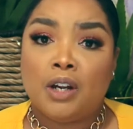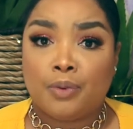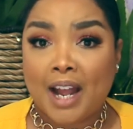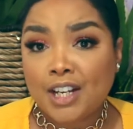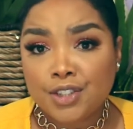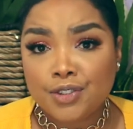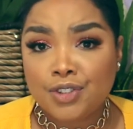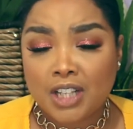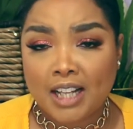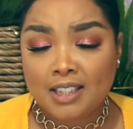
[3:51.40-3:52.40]
Rational
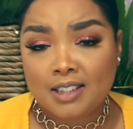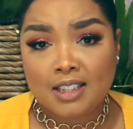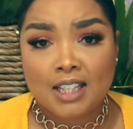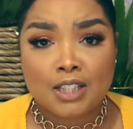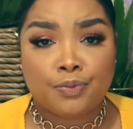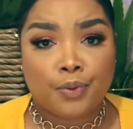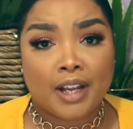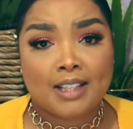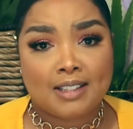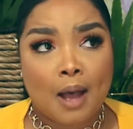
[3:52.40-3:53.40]
jealousy is, for
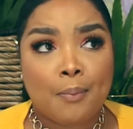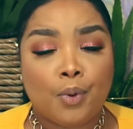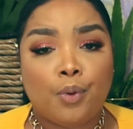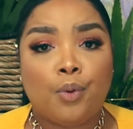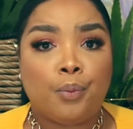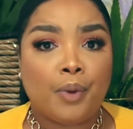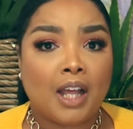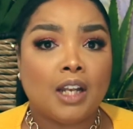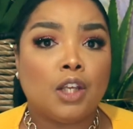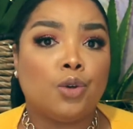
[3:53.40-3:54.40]
example,
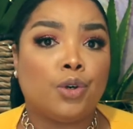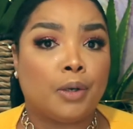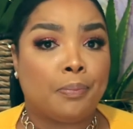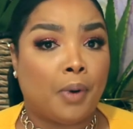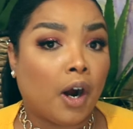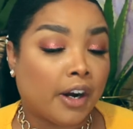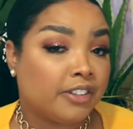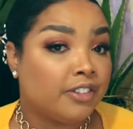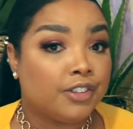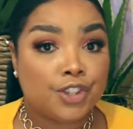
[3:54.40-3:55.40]
when your
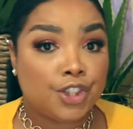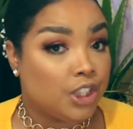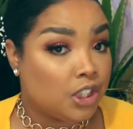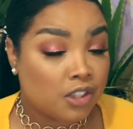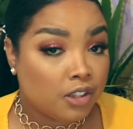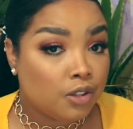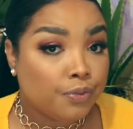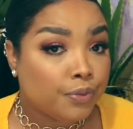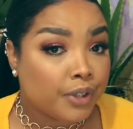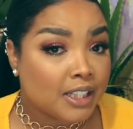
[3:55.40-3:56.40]
partner cheats on you,
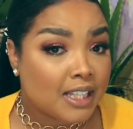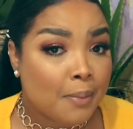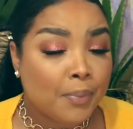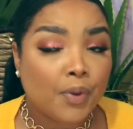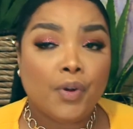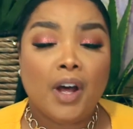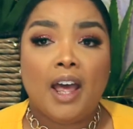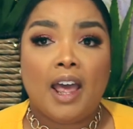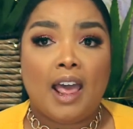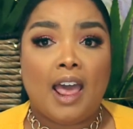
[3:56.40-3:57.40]
for example,
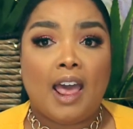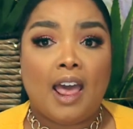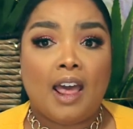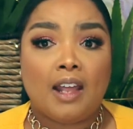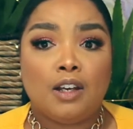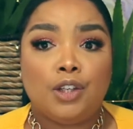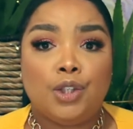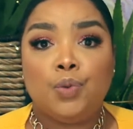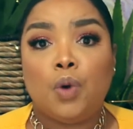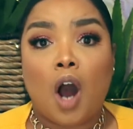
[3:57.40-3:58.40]
and
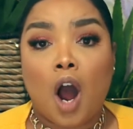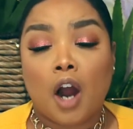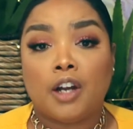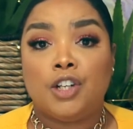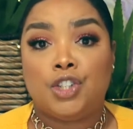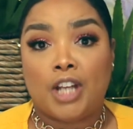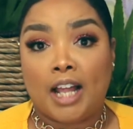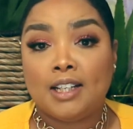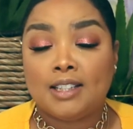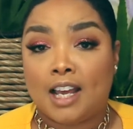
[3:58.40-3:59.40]
you are
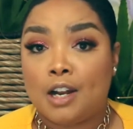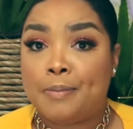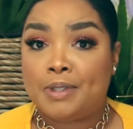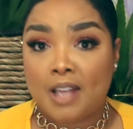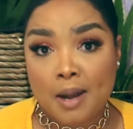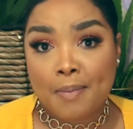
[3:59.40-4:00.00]
jealous and upset